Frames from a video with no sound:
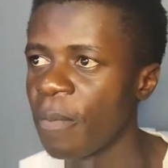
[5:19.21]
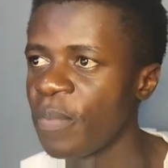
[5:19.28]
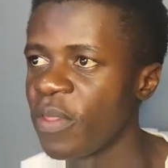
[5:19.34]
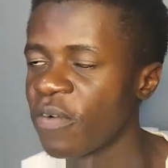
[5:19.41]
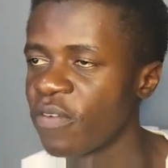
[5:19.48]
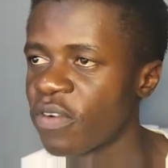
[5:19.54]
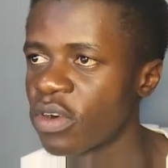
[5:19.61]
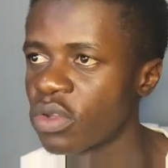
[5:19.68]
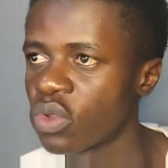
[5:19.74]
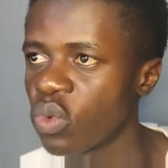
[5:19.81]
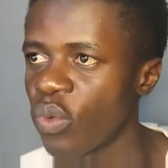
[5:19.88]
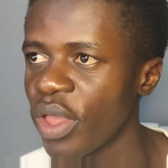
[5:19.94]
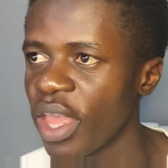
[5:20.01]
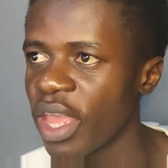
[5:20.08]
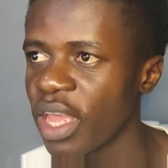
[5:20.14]
The first
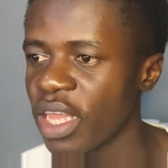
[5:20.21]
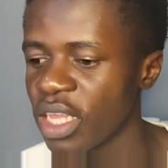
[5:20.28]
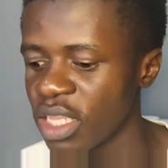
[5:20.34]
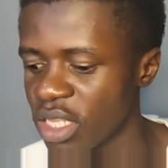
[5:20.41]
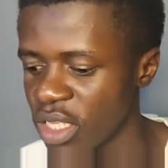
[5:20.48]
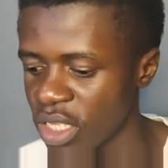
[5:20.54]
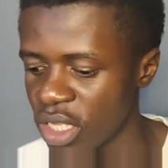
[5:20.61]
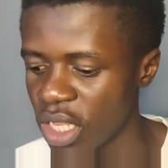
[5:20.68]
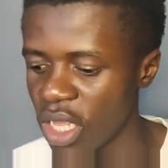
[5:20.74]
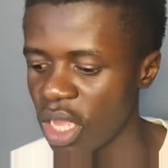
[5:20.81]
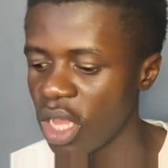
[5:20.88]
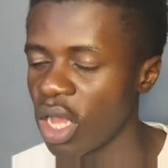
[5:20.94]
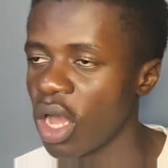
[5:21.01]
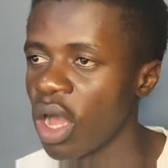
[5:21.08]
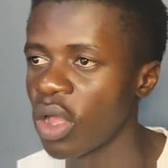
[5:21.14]
way is
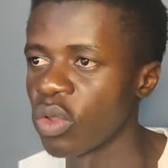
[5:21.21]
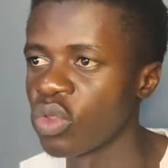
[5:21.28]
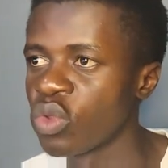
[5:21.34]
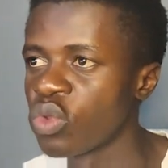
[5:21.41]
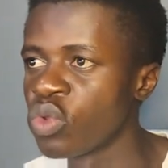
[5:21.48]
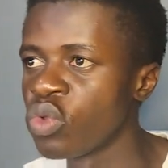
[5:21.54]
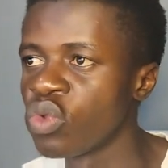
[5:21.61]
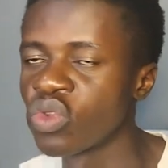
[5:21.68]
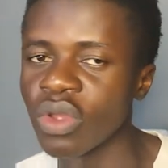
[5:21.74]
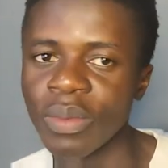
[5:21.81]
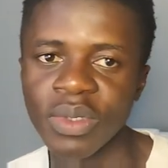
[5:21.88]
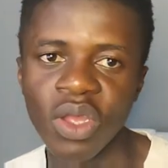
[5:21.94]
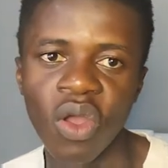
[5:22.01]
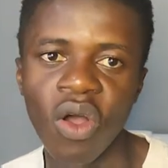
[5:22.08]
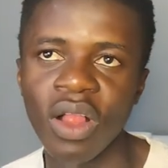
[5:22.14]
to do
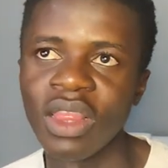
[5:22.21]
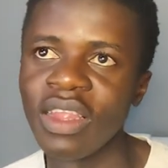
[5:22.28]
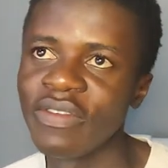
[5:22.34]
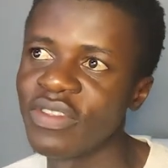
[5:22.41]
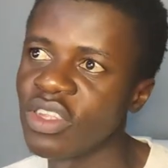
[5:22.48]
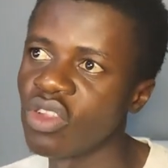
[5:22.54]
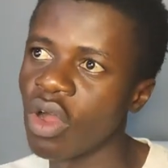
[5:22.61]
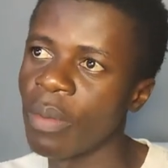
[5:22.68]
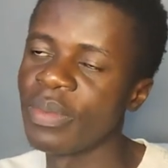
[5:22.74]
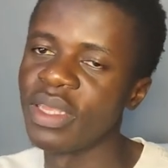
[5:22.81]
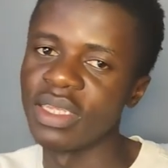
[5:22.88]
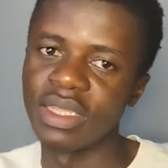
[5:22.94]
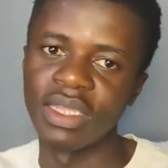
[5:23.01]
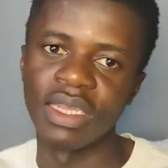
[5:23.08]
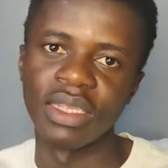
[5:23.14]
something called lifting up the
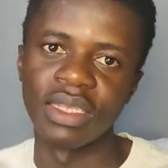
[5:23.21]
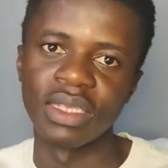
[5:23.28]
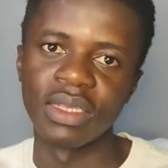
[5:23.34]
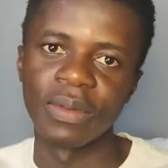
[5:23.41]
state.